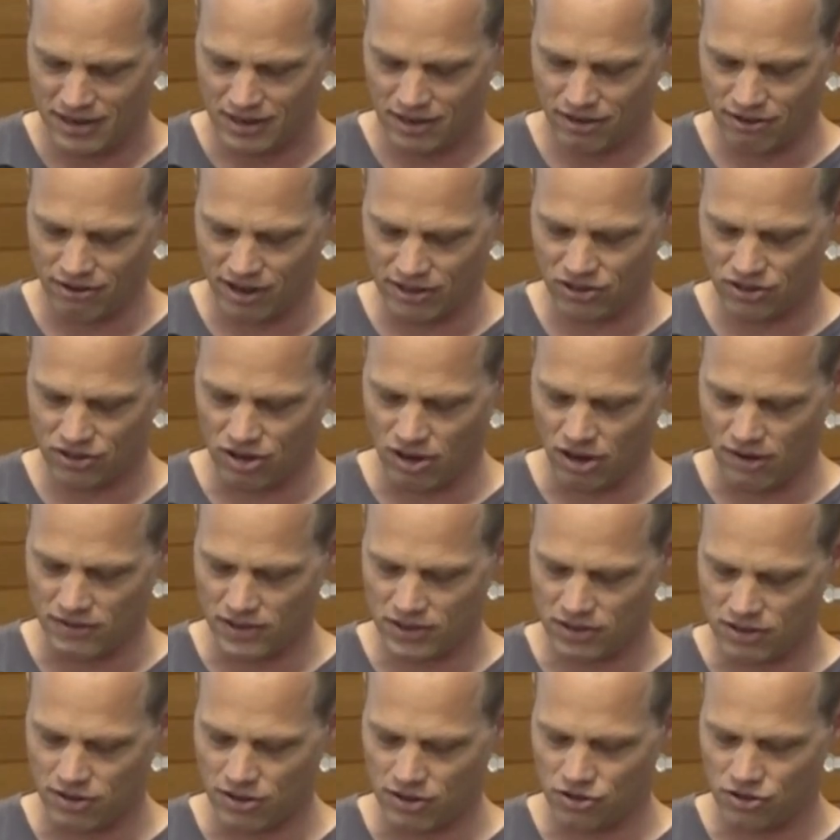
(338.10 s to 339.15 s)
great
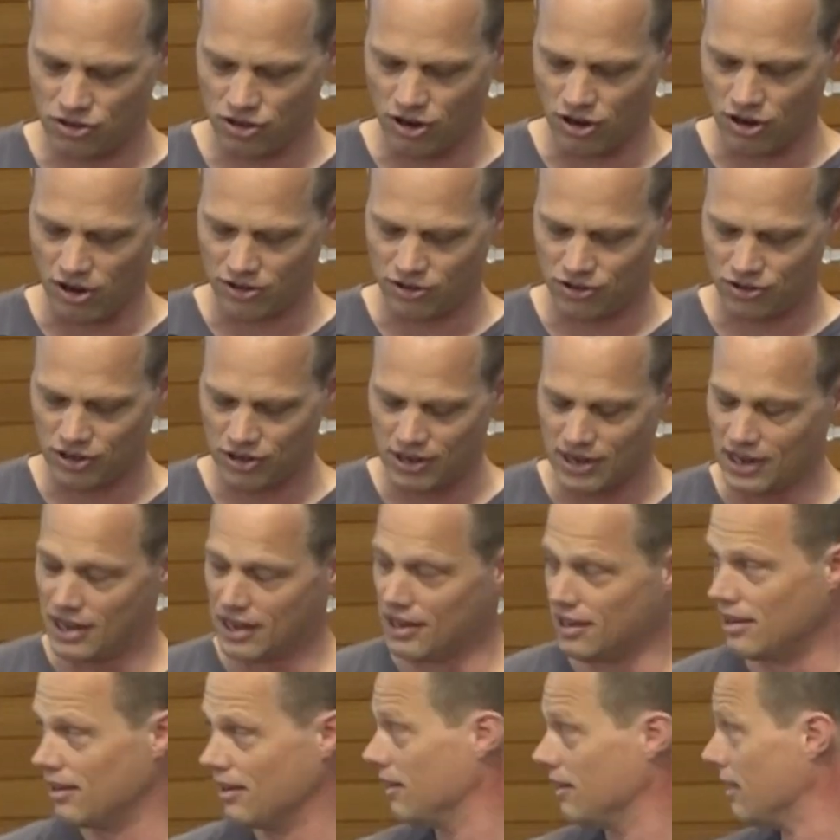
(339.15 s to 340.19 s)
service to the church.
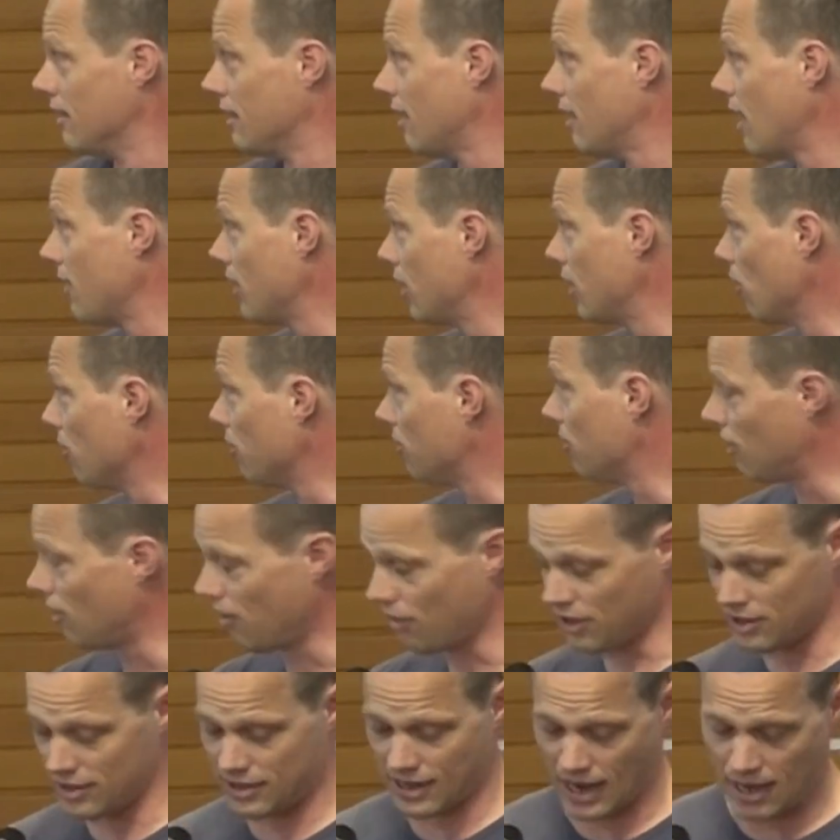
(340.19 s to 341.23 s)
And then on
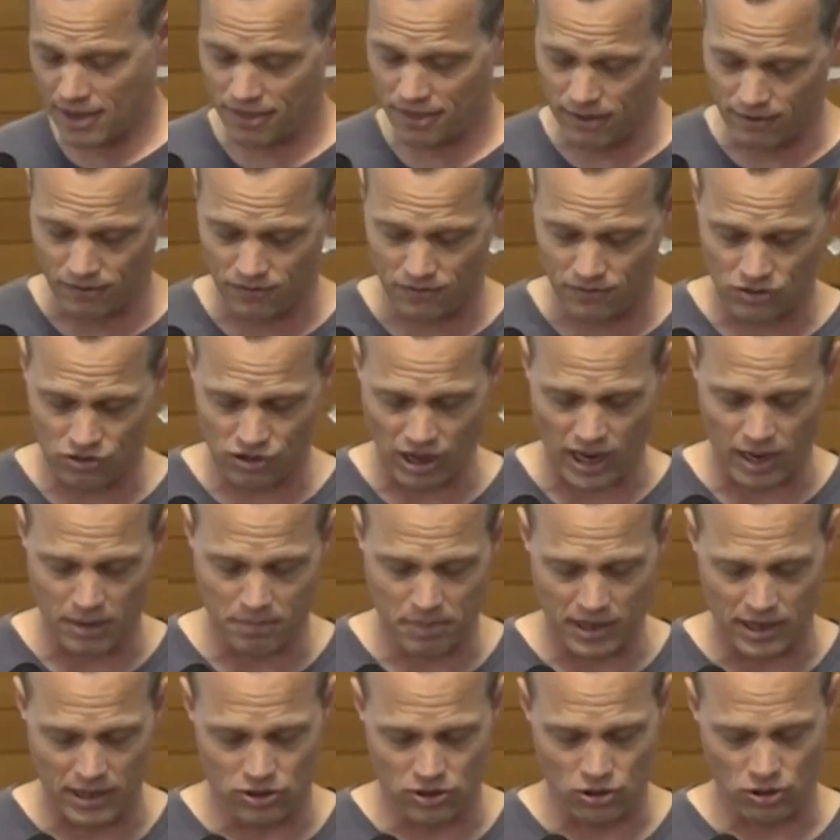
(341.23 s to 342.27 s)
the death of
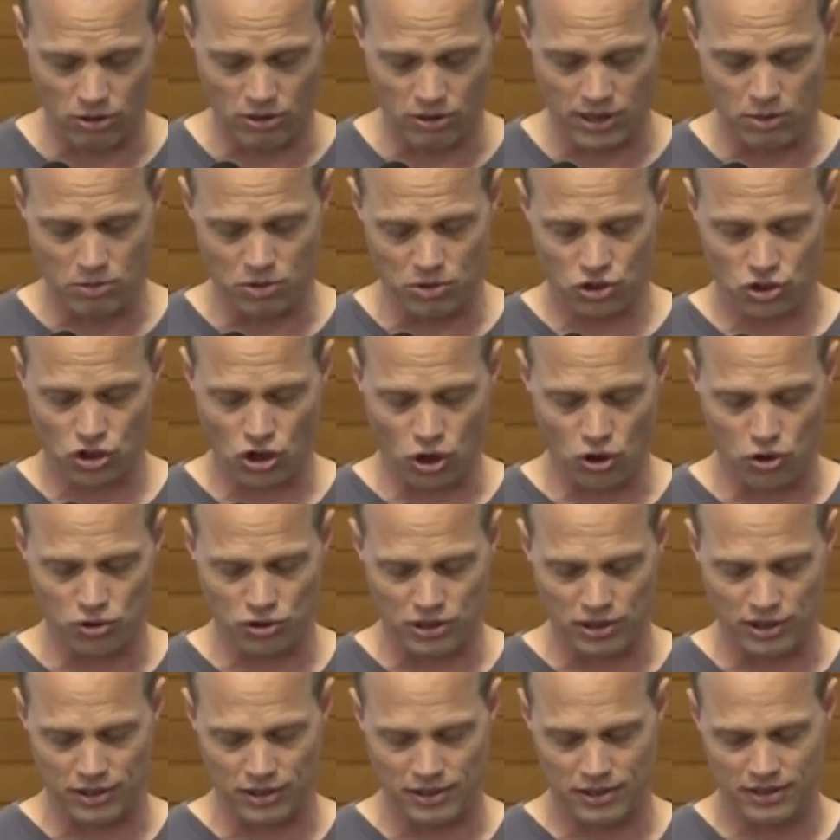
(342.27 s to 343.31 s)
JP2, he was
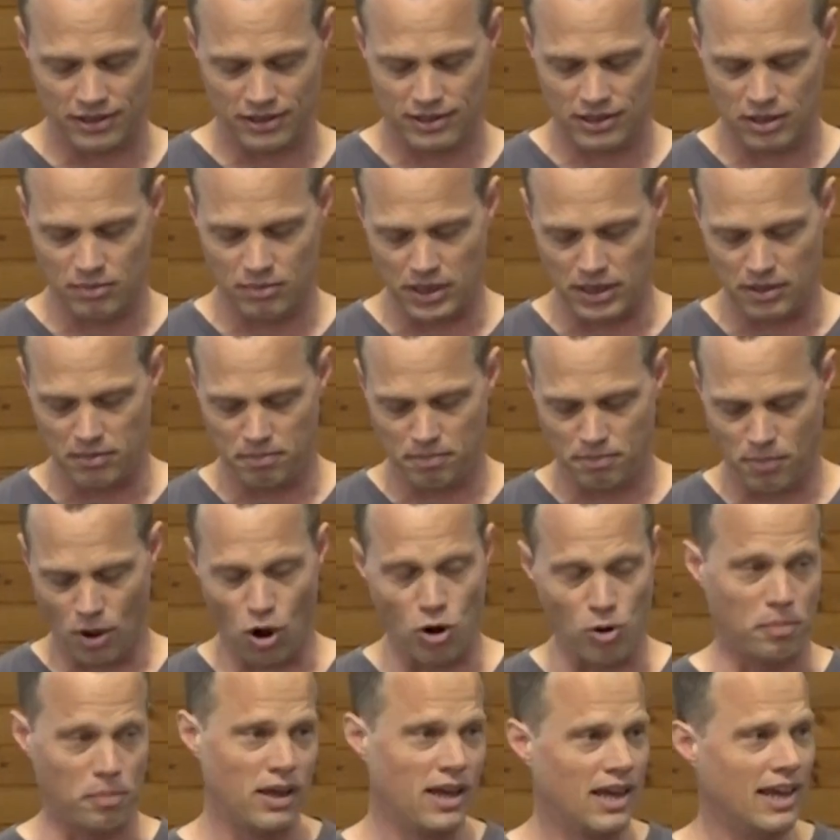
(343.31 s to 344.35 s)
chosen to be
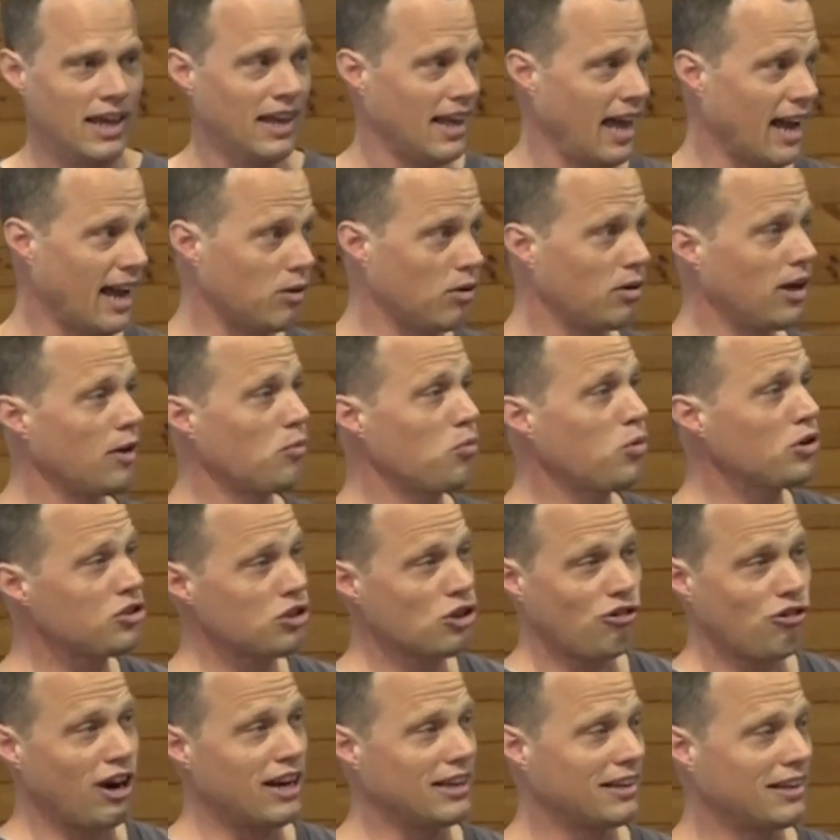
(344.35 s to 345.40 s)
Pope. And it was a
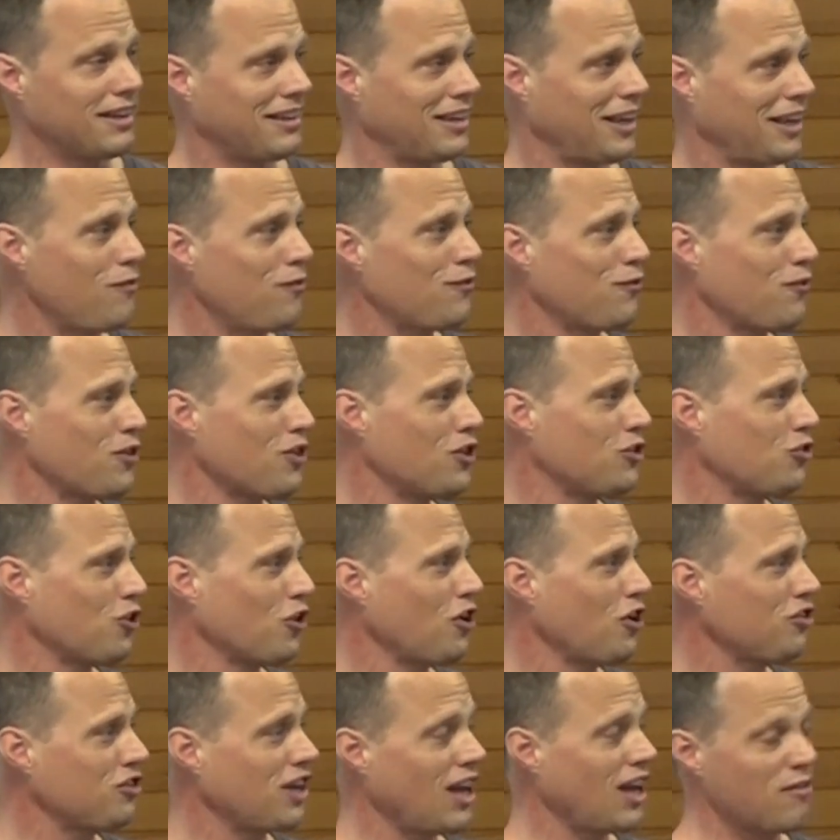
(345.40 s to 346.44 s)
great gift for the
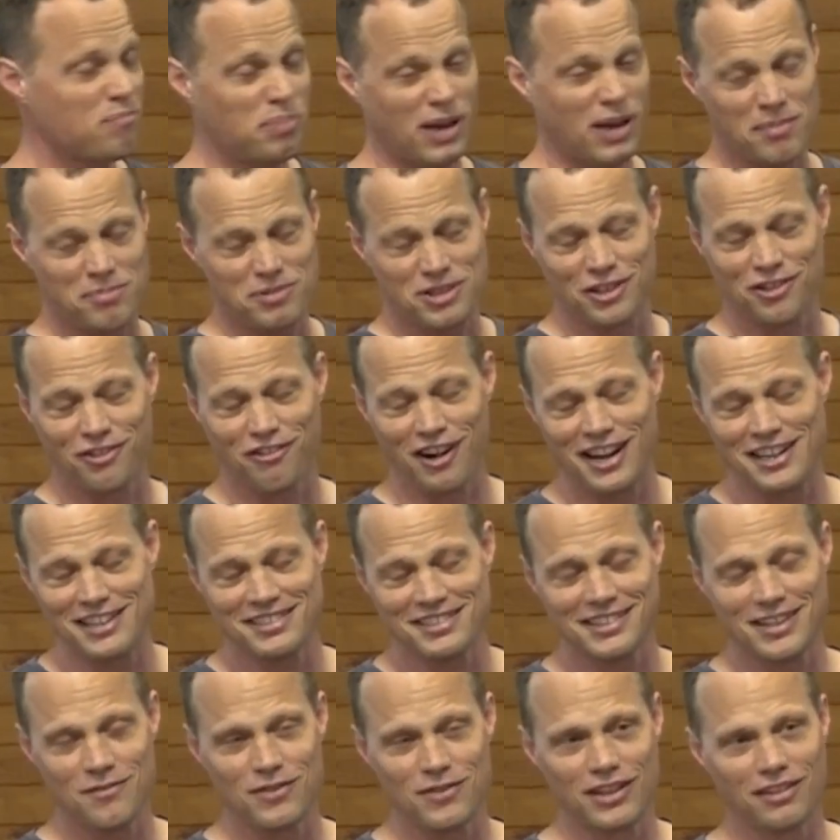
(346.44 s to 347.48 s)
church to have perhaps the
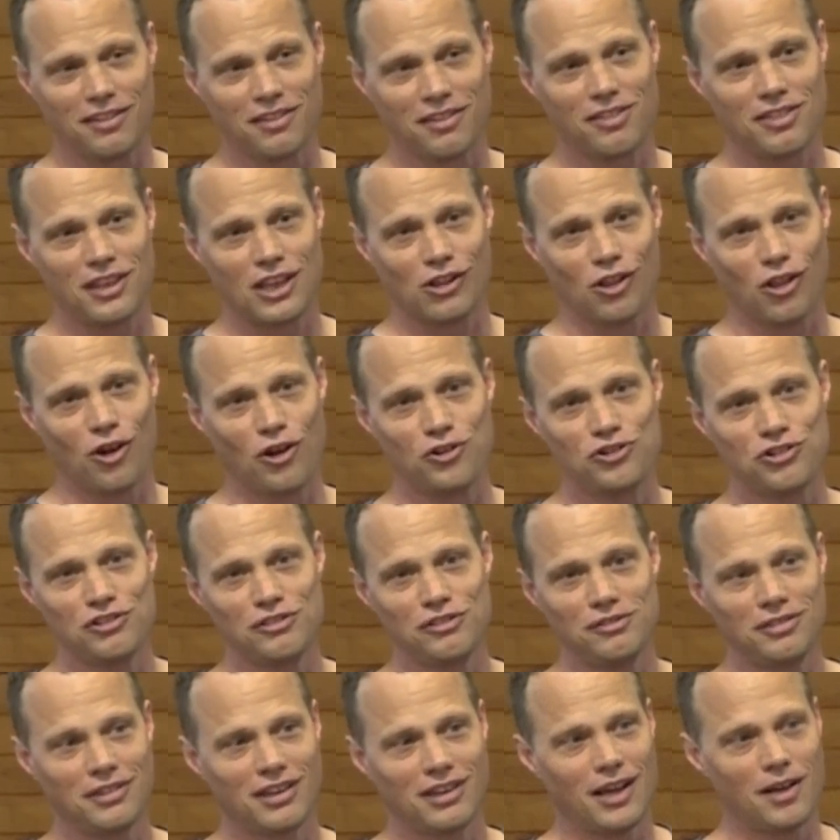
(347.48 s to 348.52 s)
greatest living
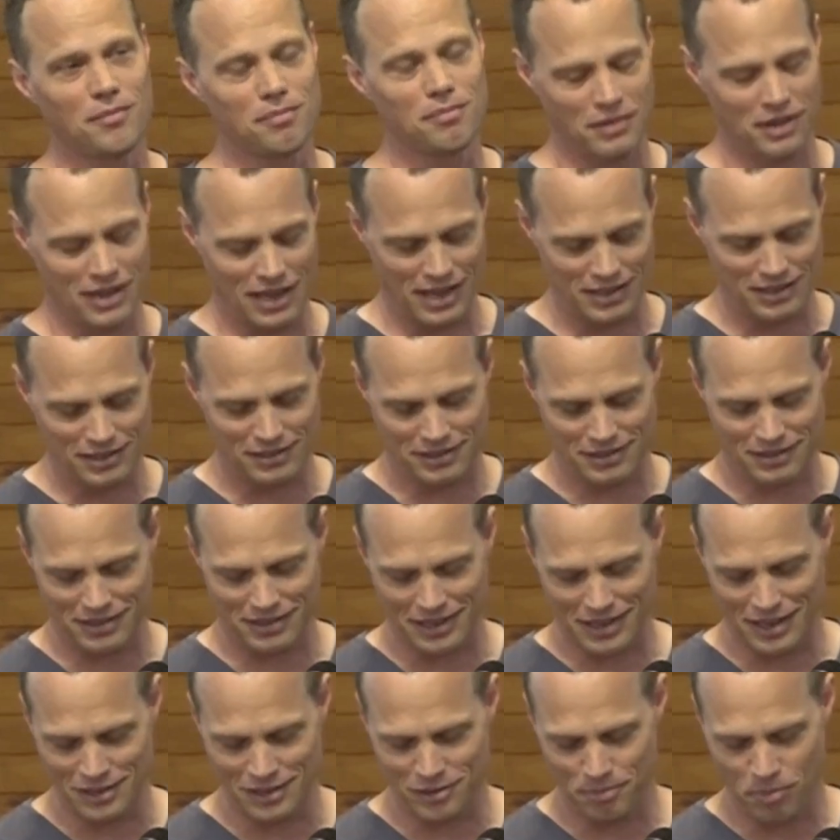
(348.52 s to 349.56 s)
theologian as
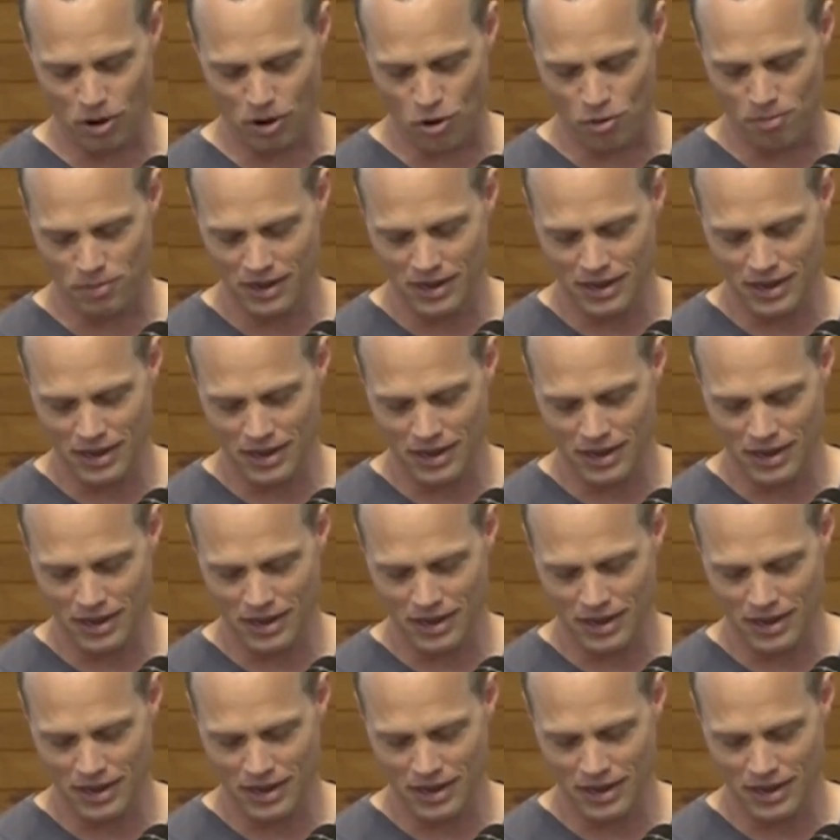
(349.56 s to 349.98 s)
Pope.